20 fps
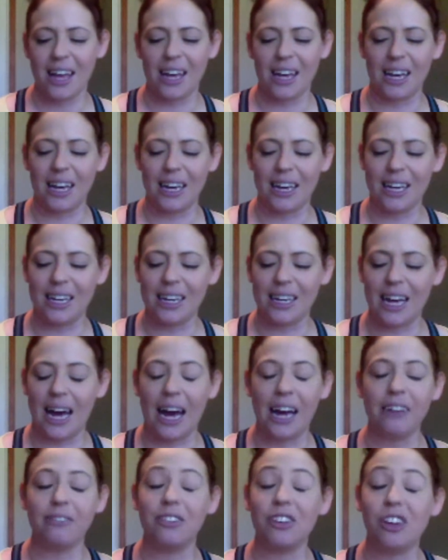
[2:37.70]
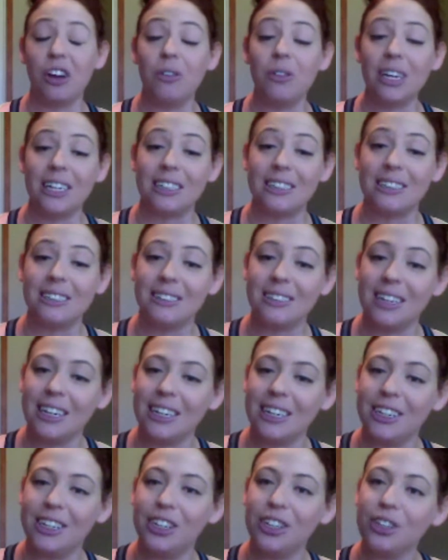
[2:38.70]
I have noticed a
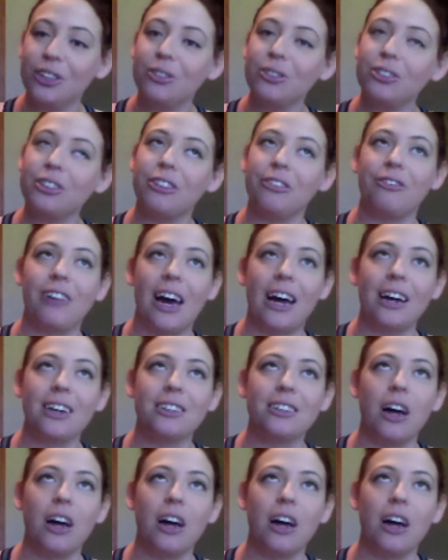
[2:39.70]
huge effect